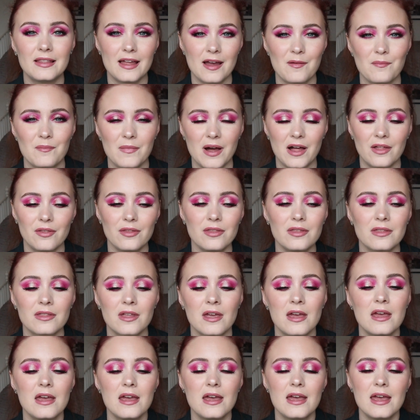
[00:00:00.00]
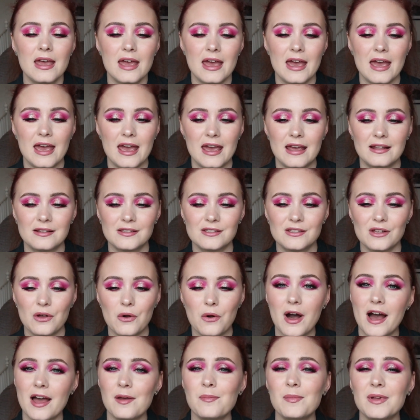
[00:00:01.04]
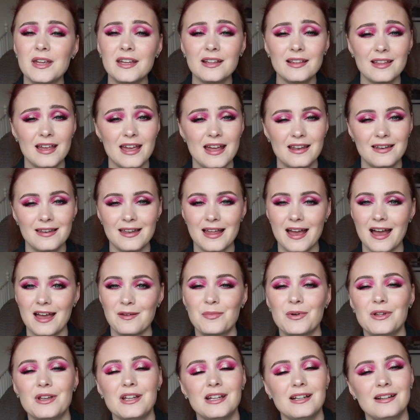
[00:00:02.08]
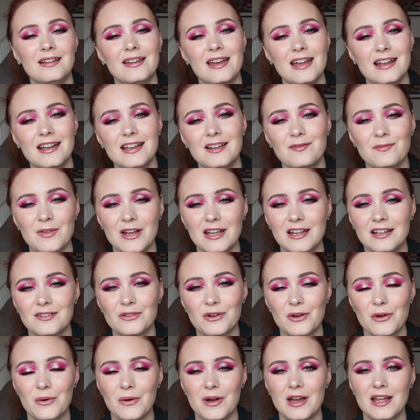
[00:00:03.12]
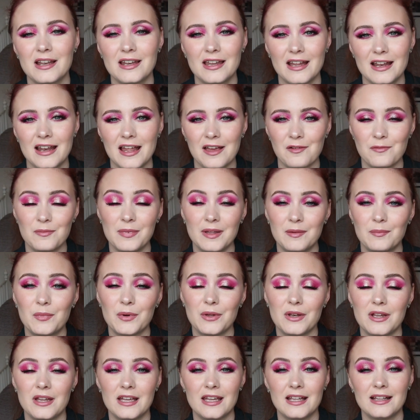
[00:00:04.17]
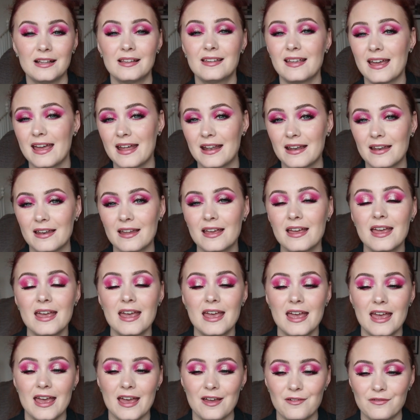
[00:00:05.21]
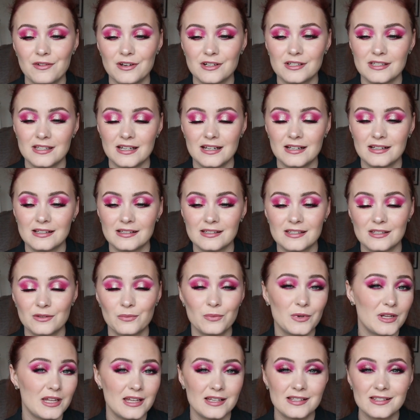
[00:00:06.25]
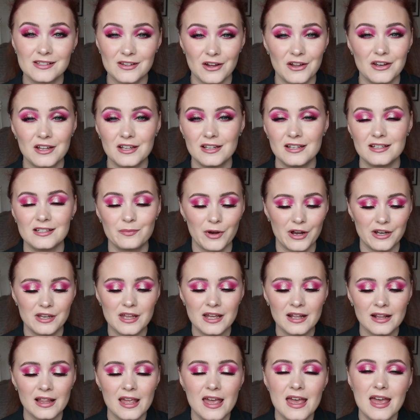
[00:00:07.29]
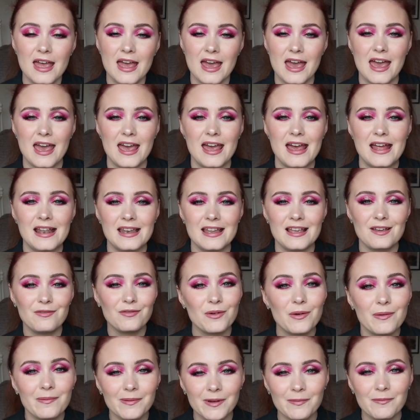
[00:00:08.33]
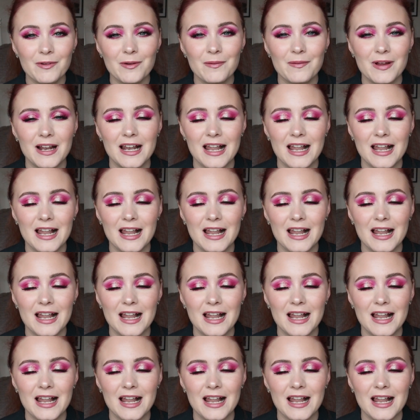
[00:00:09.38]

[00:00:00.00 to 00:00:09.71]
that month. And so I picked 10, I put in 10 in my intro, and then I've been putting in 10 ever since we started this project. And if you remember